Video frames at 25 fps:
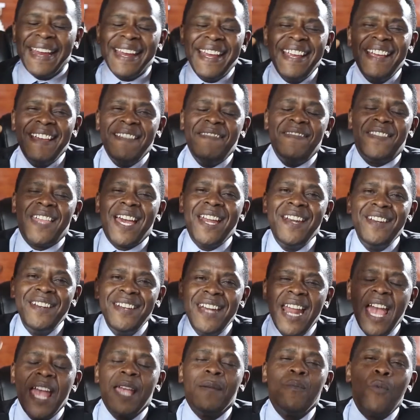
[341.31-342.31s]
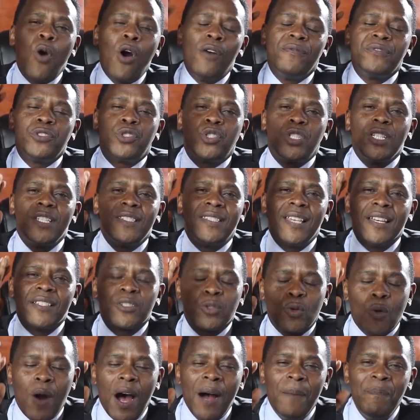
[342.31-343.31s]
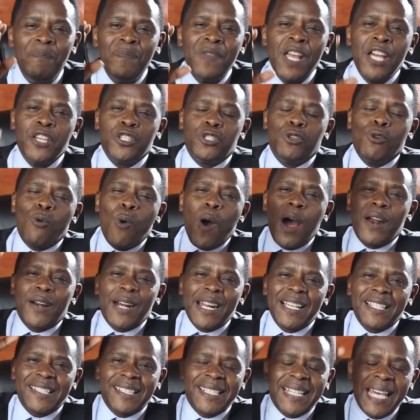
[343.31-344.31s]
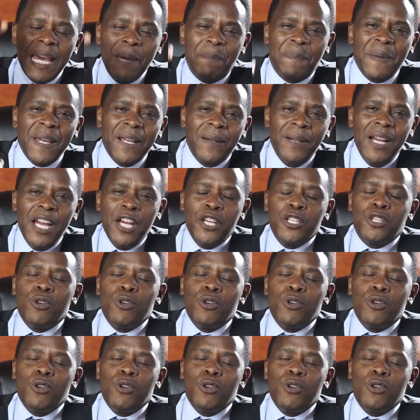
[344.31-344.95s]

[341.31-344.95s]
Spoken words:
in the name of Jesus Christ. You are escaping.